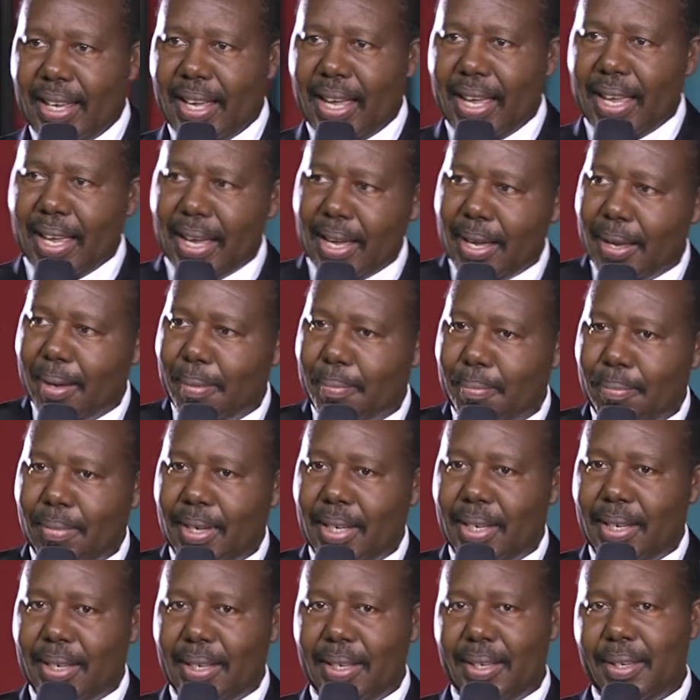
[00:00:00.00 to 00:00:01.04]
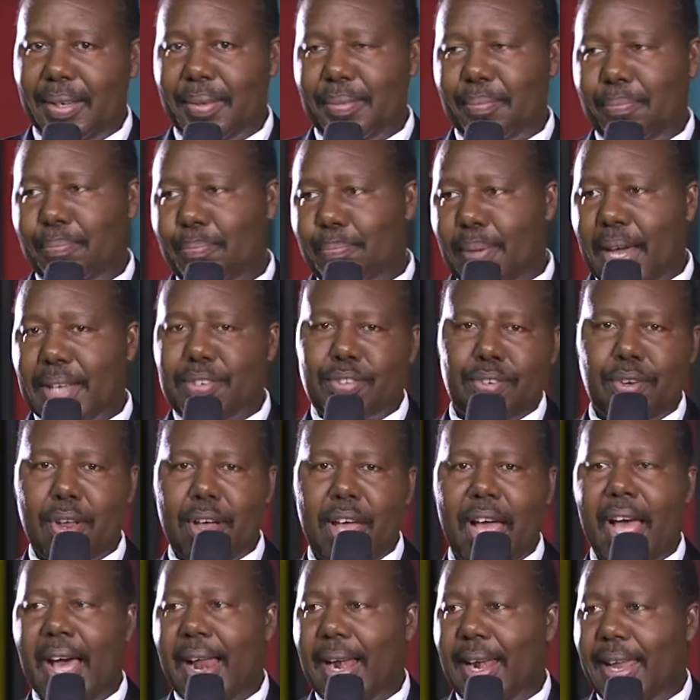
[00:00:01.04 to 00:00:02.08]
I am
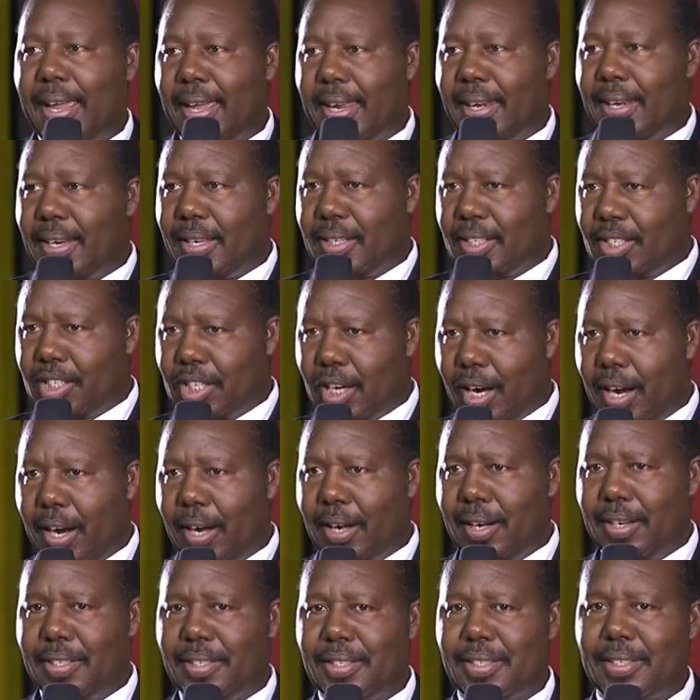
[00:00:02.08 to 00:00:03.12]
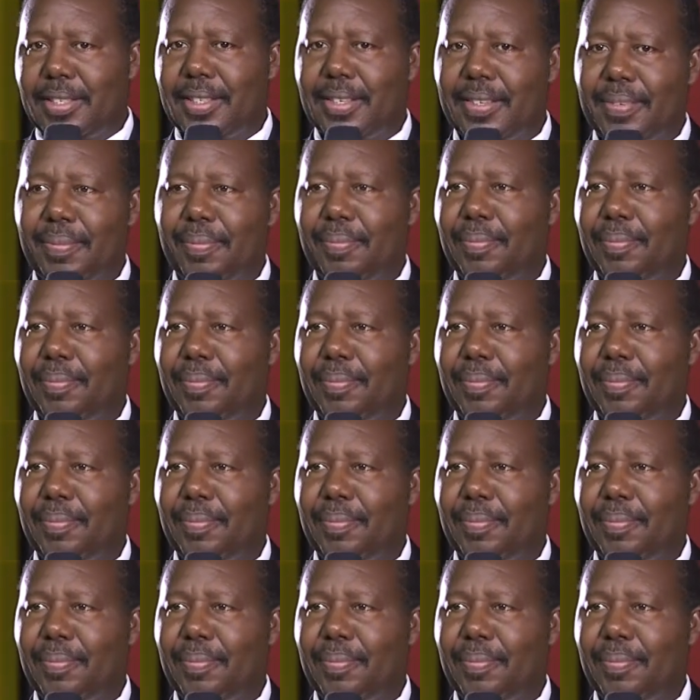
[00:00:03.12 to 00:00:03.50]
Pastor Alain Charles.